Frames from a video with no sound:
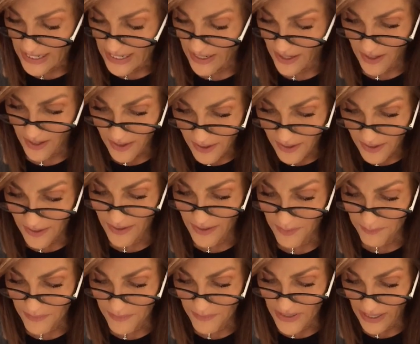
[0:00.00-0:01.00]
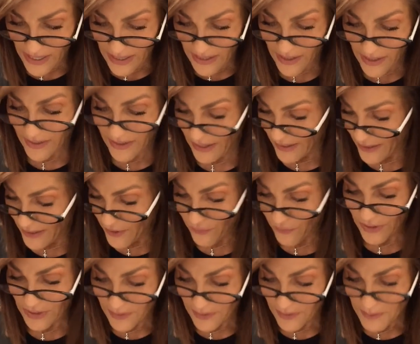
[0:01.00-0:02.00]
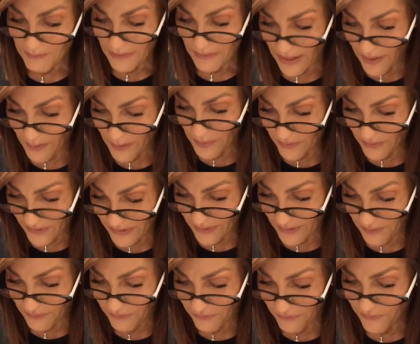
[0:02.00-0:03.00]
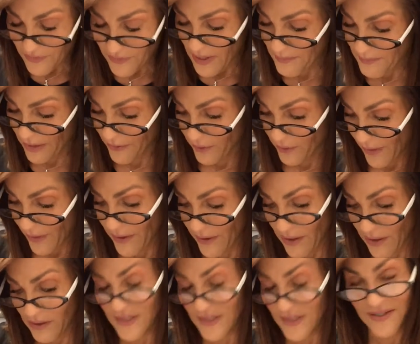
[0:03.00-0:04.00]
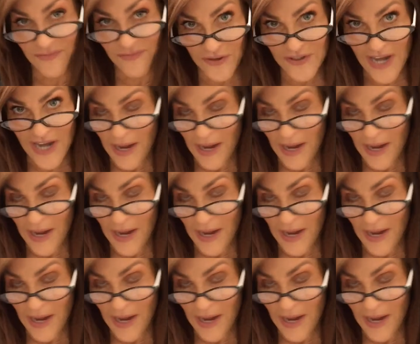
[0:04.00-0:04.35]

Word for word: I am not anchoring my belief. I'm not going to write it all because for